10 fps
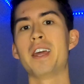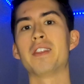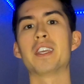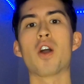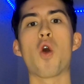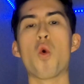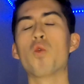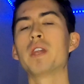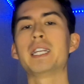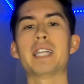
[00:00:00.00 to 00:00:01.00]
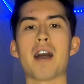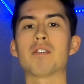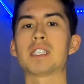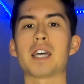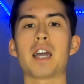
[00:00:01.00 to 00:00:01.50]
The only
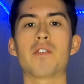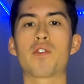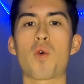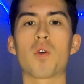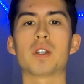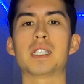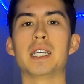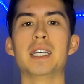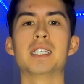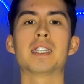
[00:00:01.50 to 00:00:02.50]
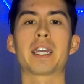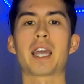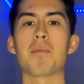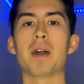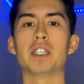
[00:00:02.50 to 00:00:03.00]
downside, of course, is like
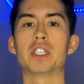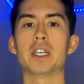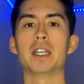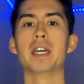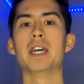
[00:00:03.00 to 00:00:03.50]
I mentioned,